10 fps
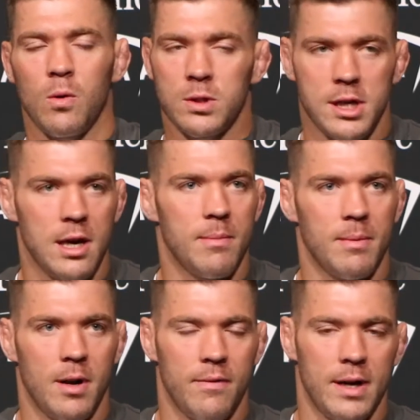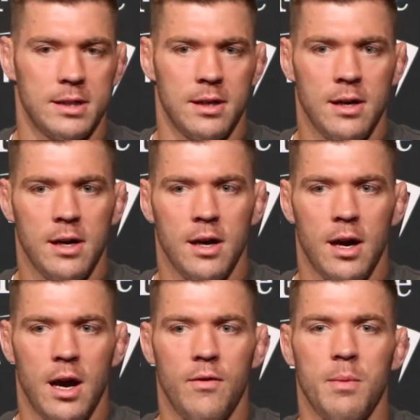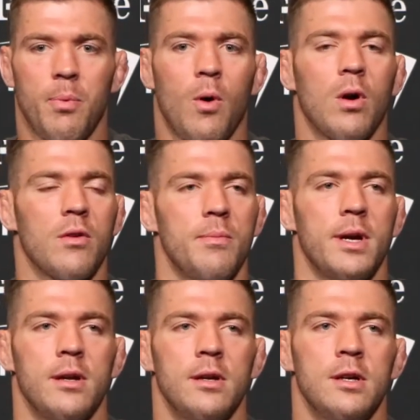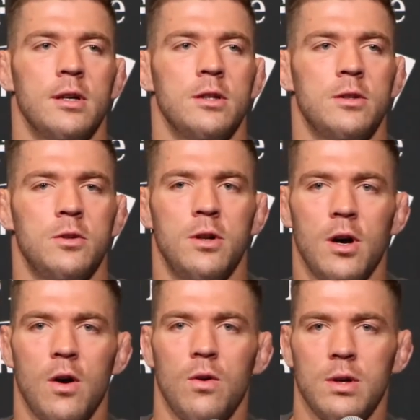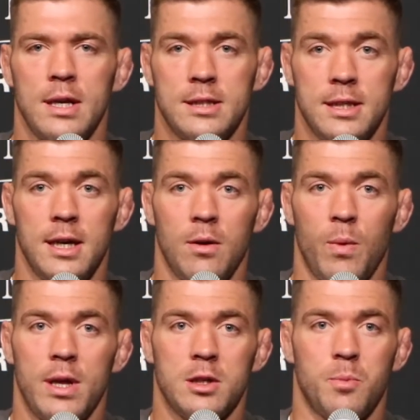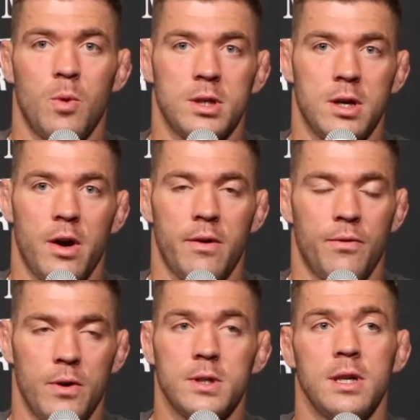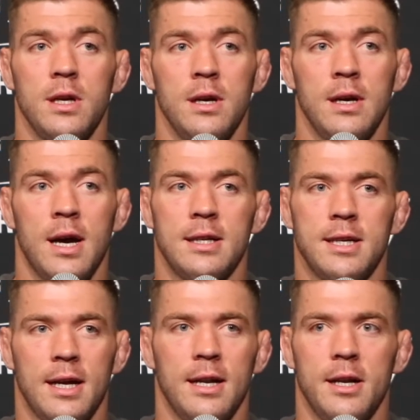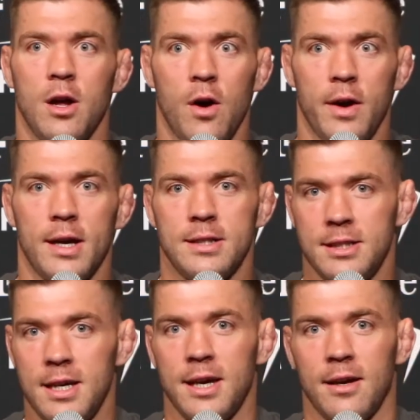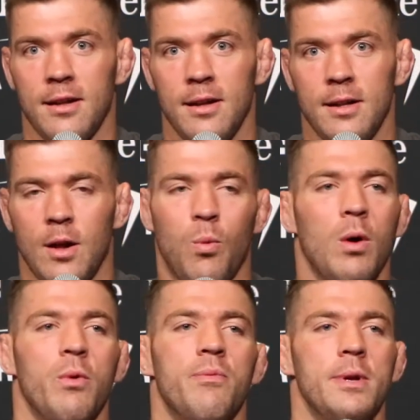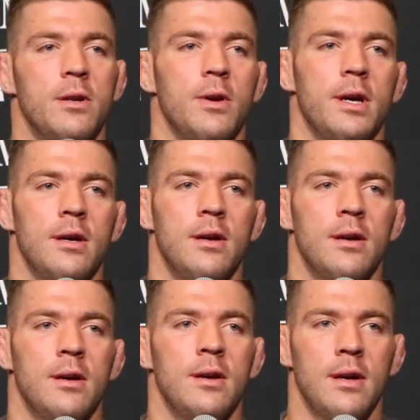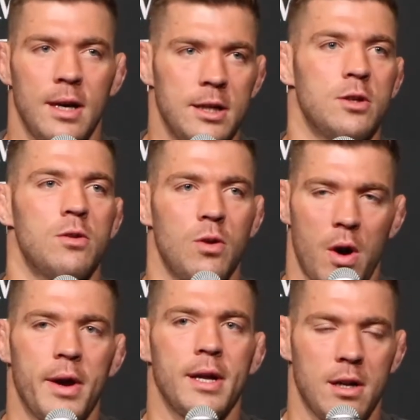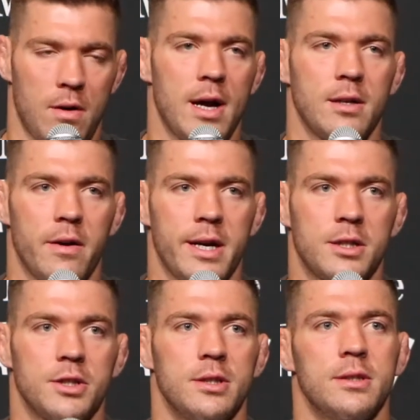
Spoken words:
whole team and motivates every part of me to know and see where the sport is going, firstly, and secondly, knowing and seeing that what we've been doing is growing in the right direction.